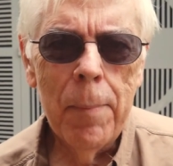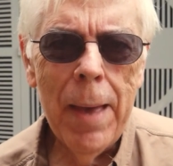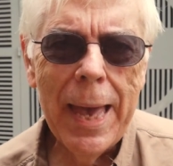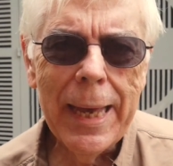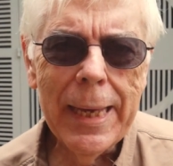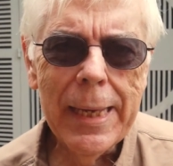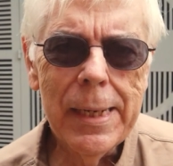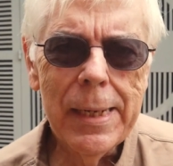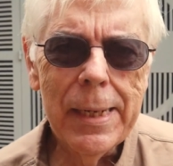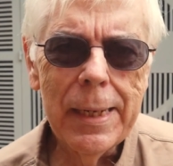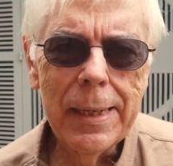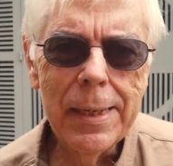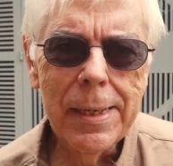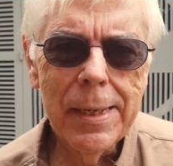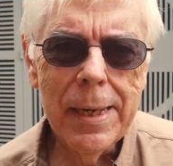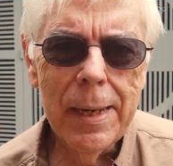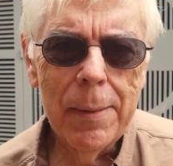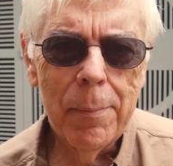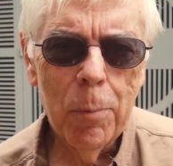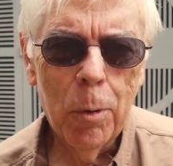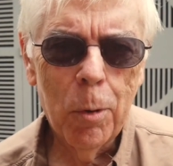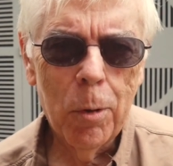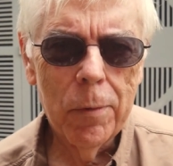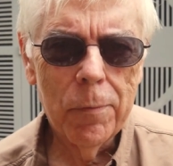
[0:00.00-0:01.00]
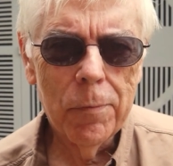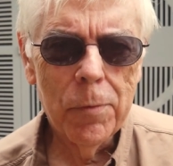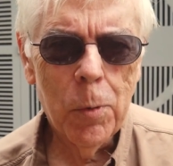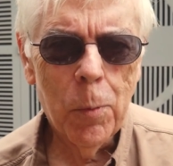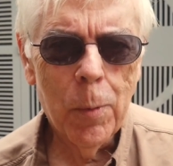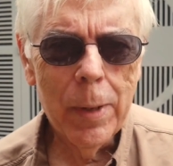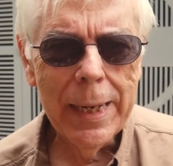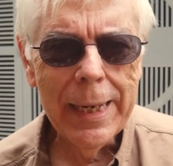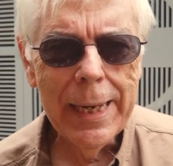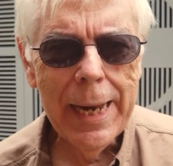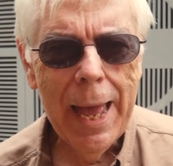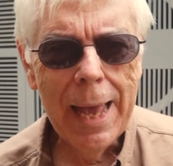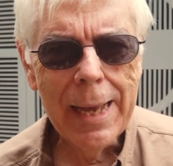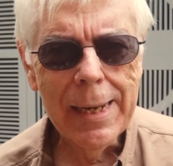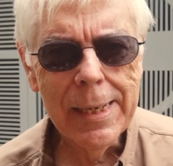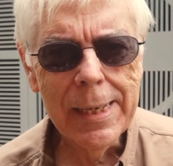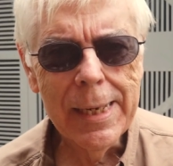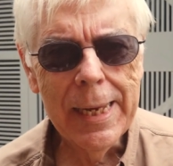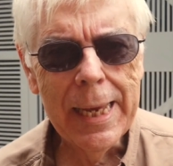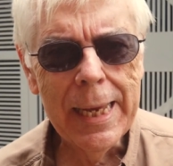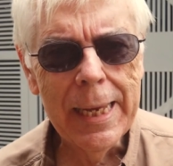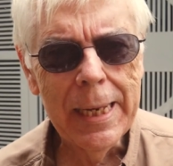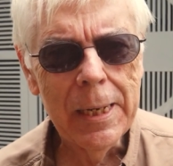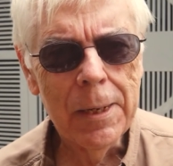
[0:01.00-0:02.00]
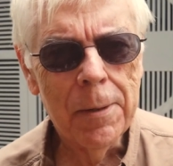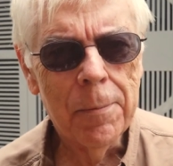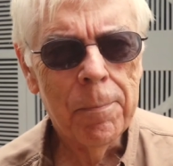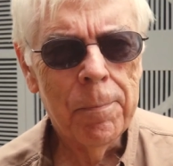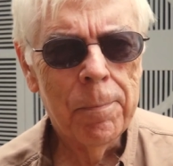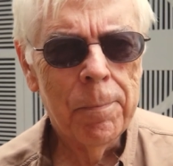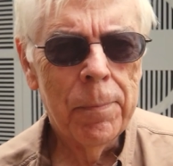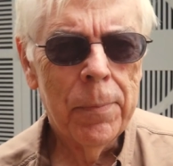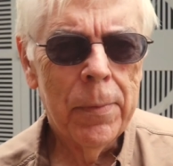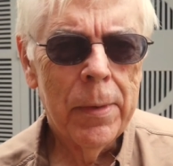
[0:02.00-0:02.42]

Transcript: back in December of 2019.